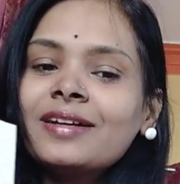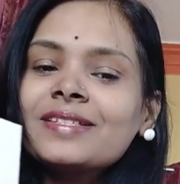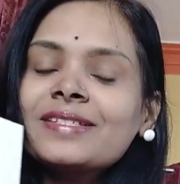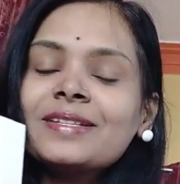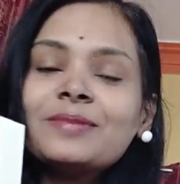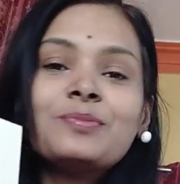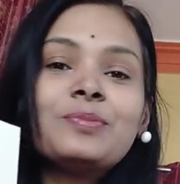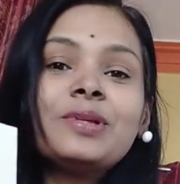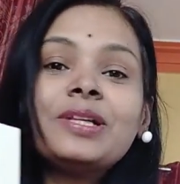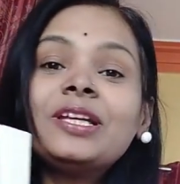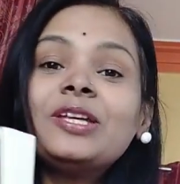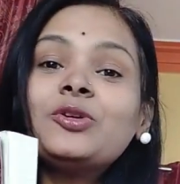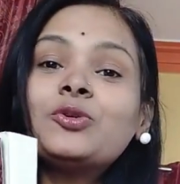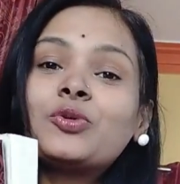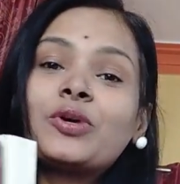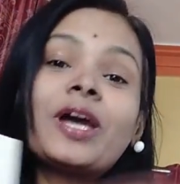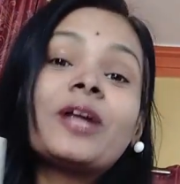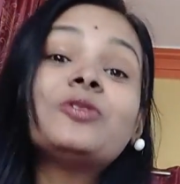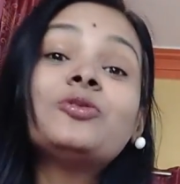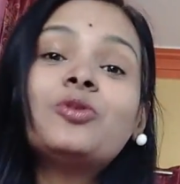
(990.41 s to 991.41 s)
Simply
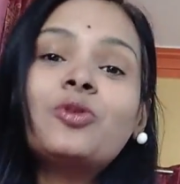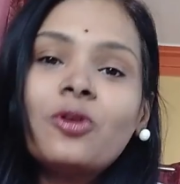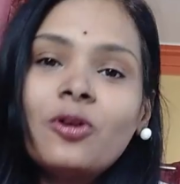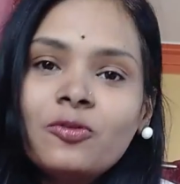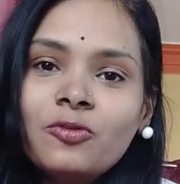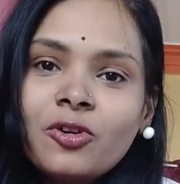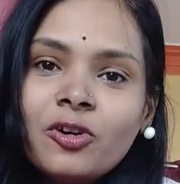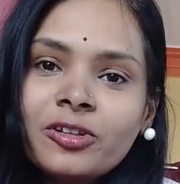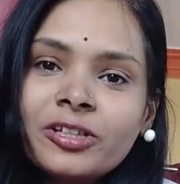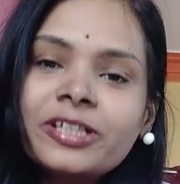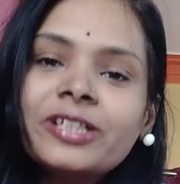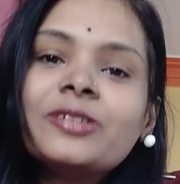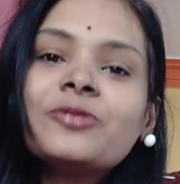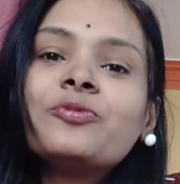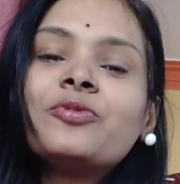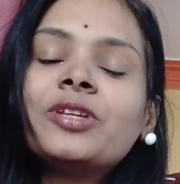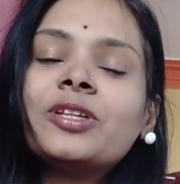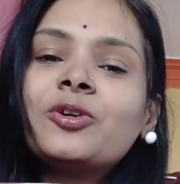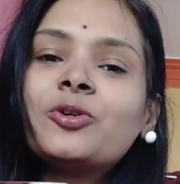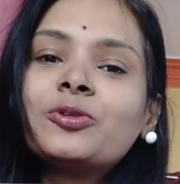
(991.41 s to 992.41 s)
you can go for it
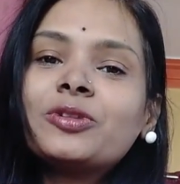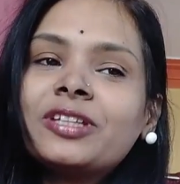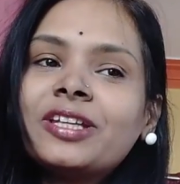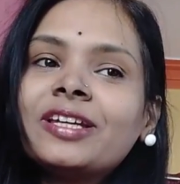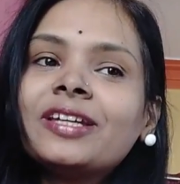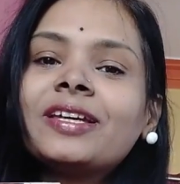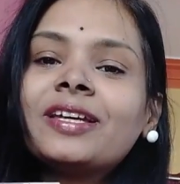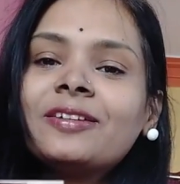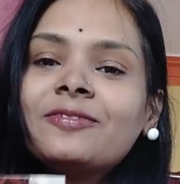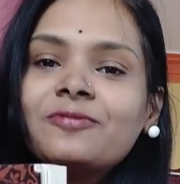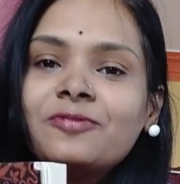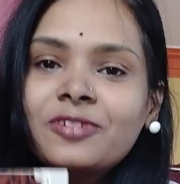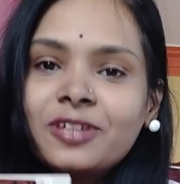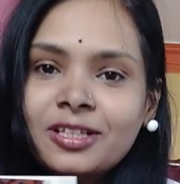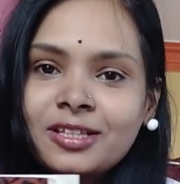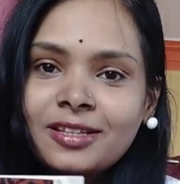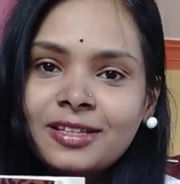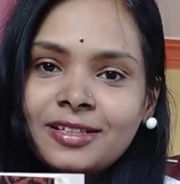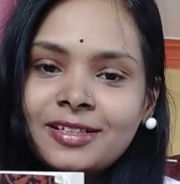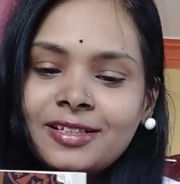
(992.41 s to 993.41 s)
without thinking
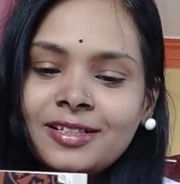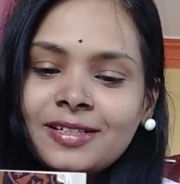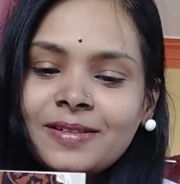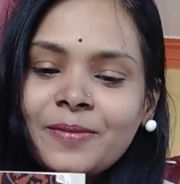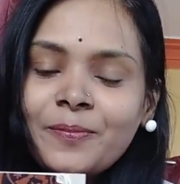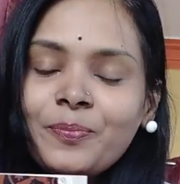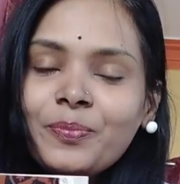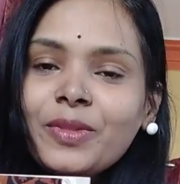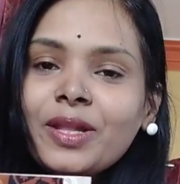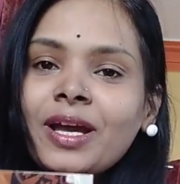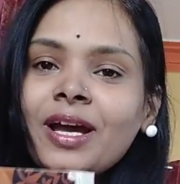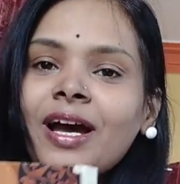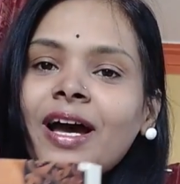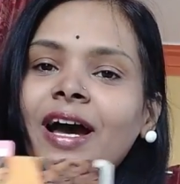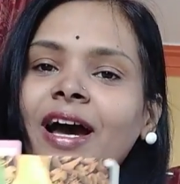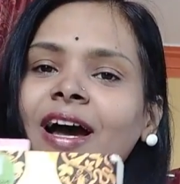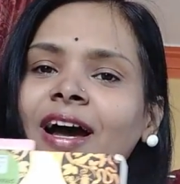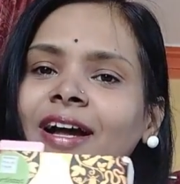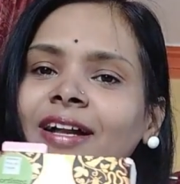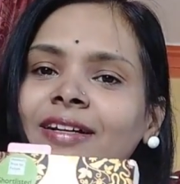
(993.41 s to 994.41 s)
further.
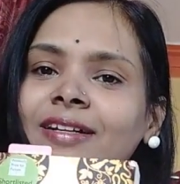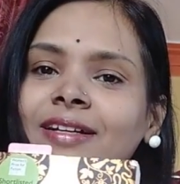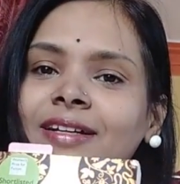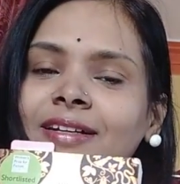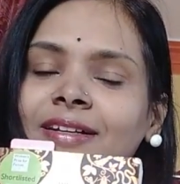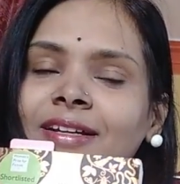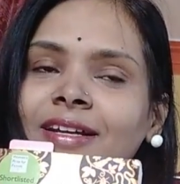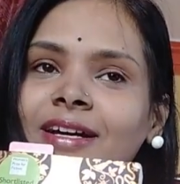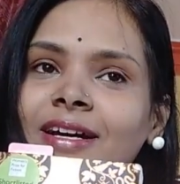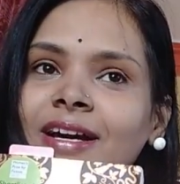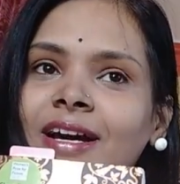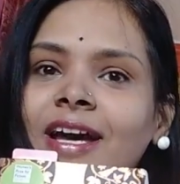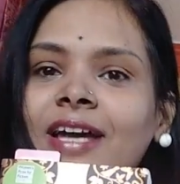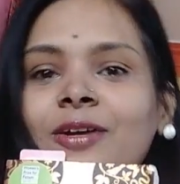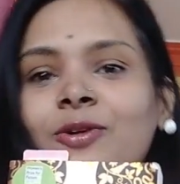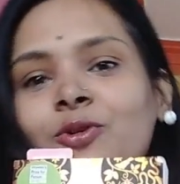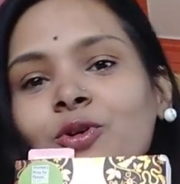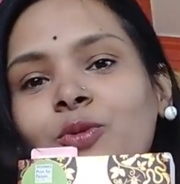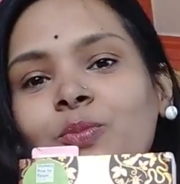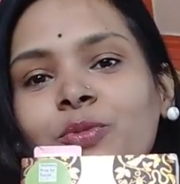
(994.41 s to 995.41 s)
And I
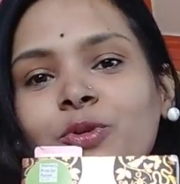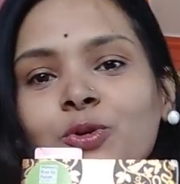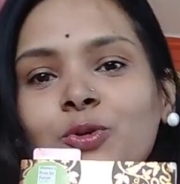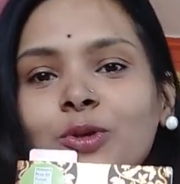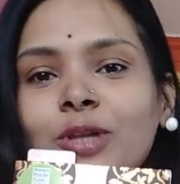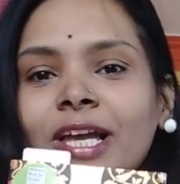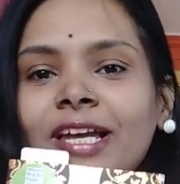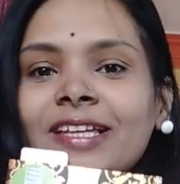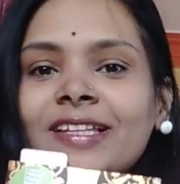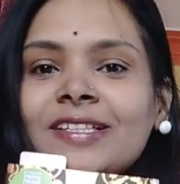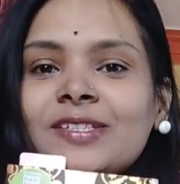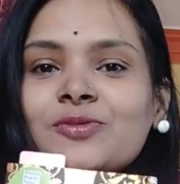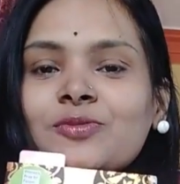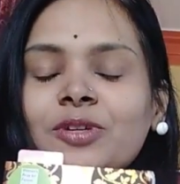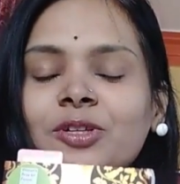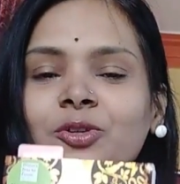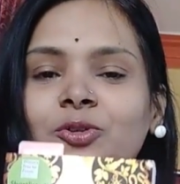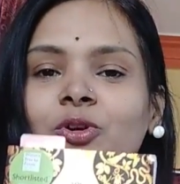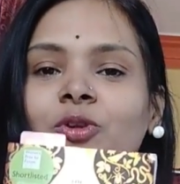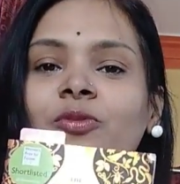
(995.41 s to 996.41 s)
hope you like this
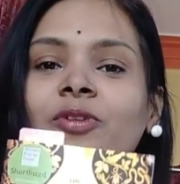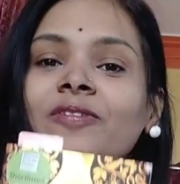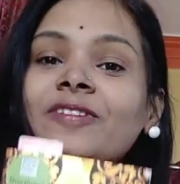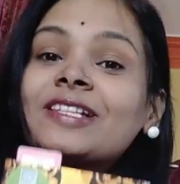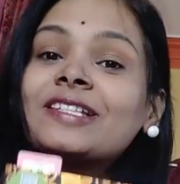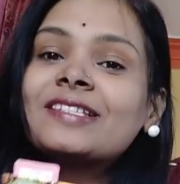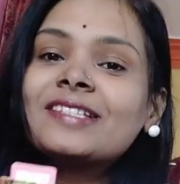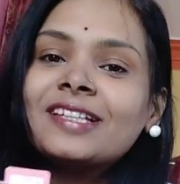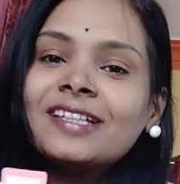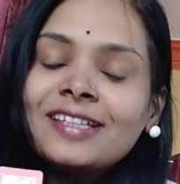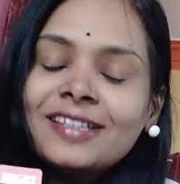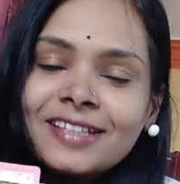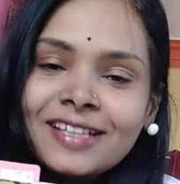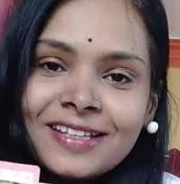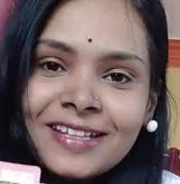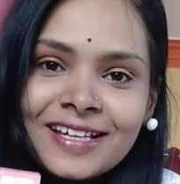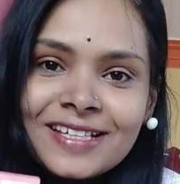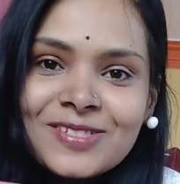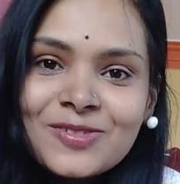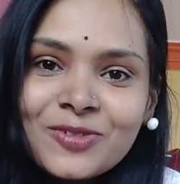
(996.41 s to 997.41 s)
video. We will see in
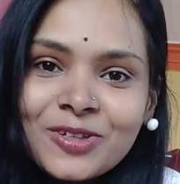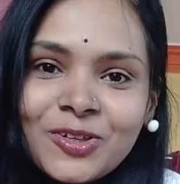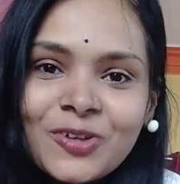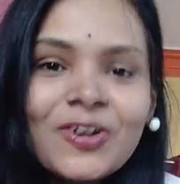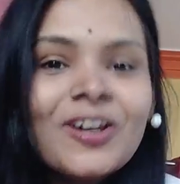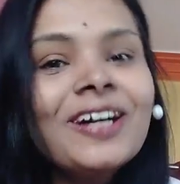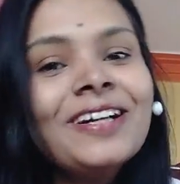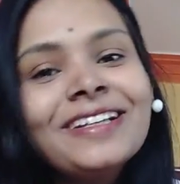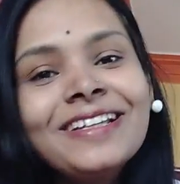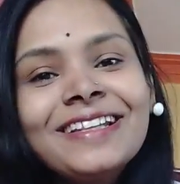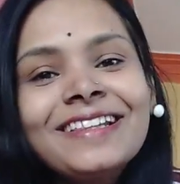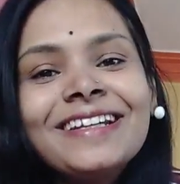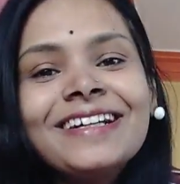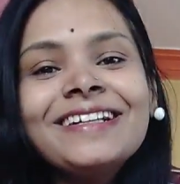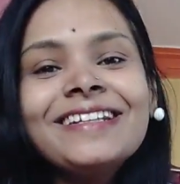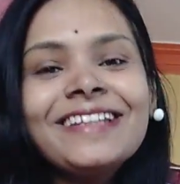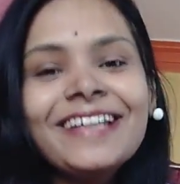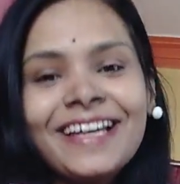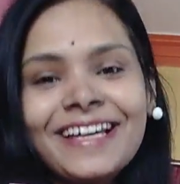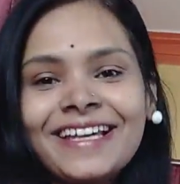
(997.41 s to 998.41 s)
the next video. Until
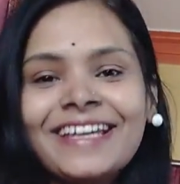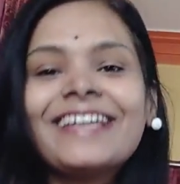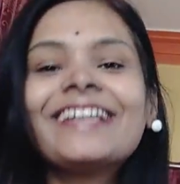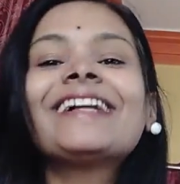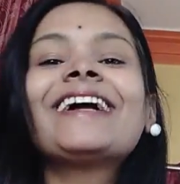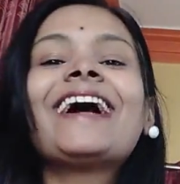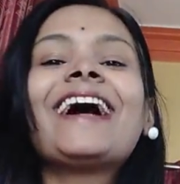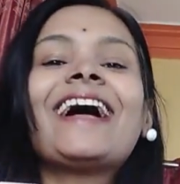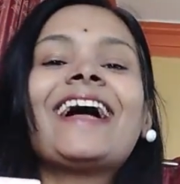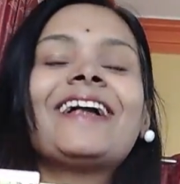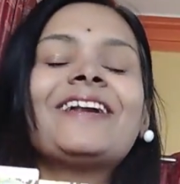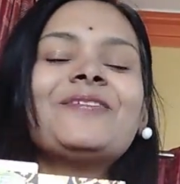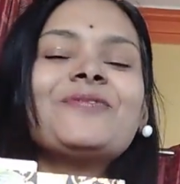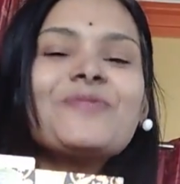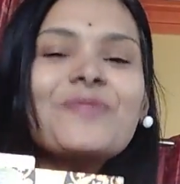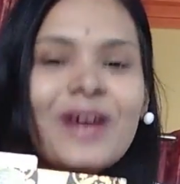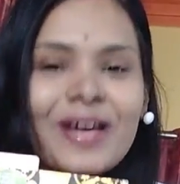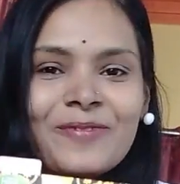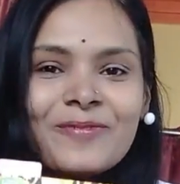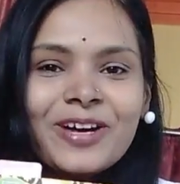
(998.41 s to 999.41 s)
then, take care
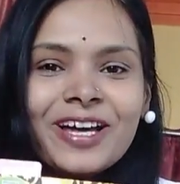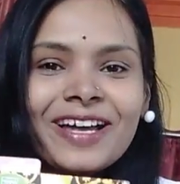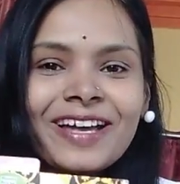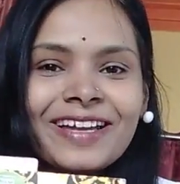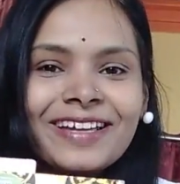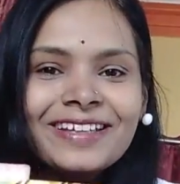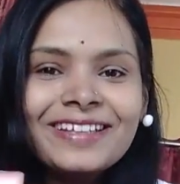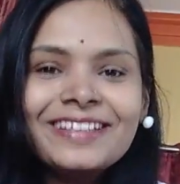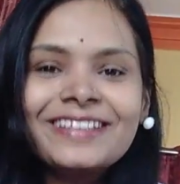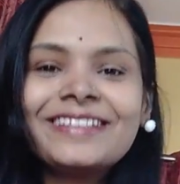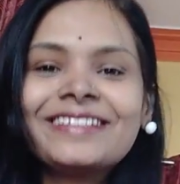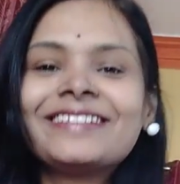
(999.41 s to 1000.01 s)
and bye bye.